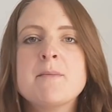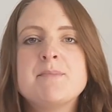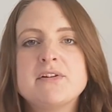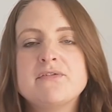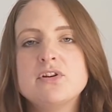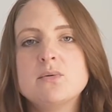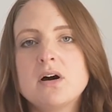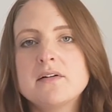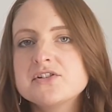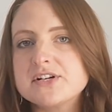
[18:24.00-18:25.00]
But if you
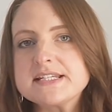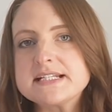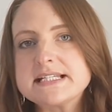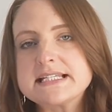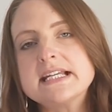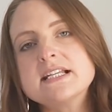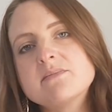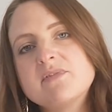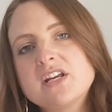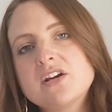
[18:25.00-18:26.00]
are interested in seeing
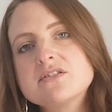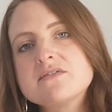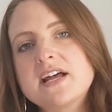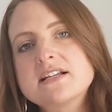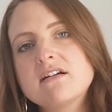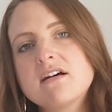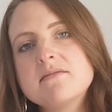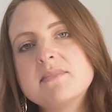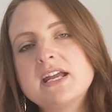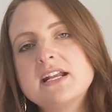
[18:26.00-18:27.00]
some videos of our
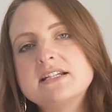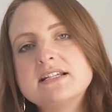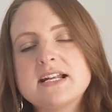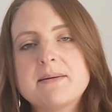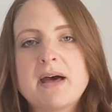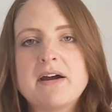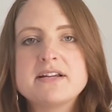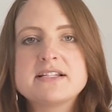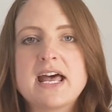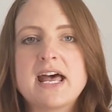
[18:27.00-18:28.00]
time in Disneyland
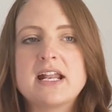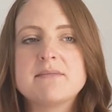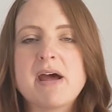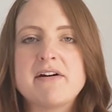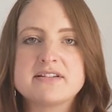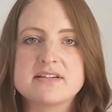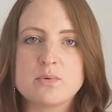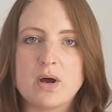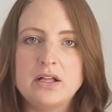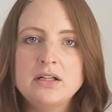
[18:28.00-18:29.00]
Paris and Paris as
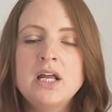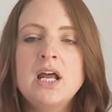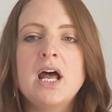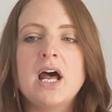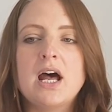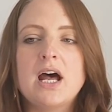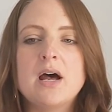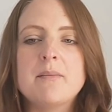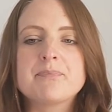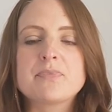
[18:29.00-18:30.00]
well,
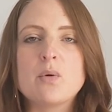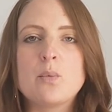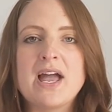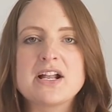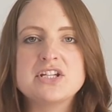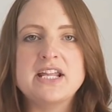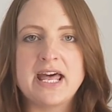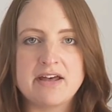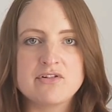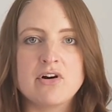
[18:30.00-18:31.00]
we actually
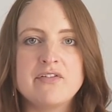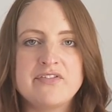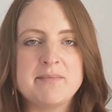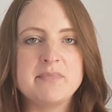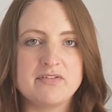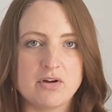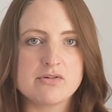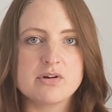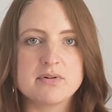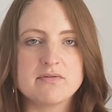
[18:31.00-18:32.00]
have got a family
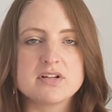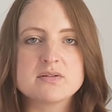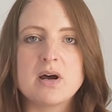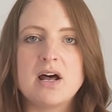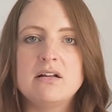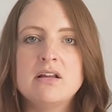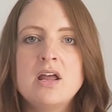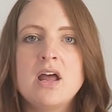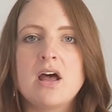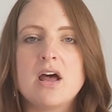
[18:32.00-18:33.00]
vlog that we run as well.
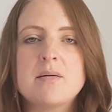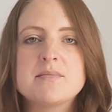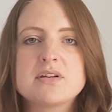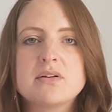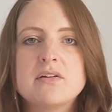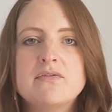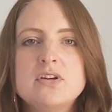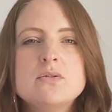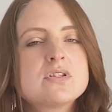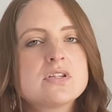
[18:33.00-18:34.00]
So if
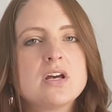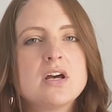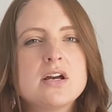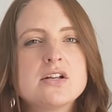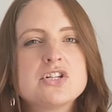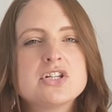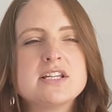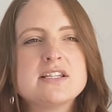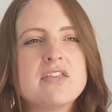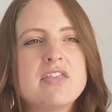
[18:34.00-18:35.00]
you search,
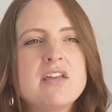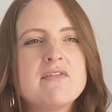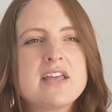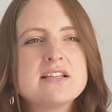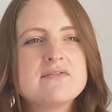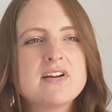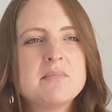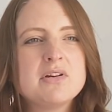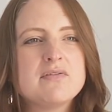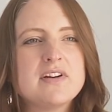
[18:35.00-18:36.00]
is it the Vasey
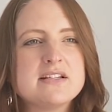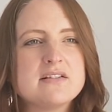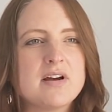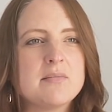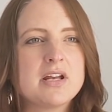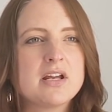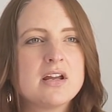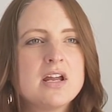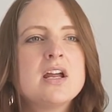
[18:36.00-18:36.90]
family or Vasey family?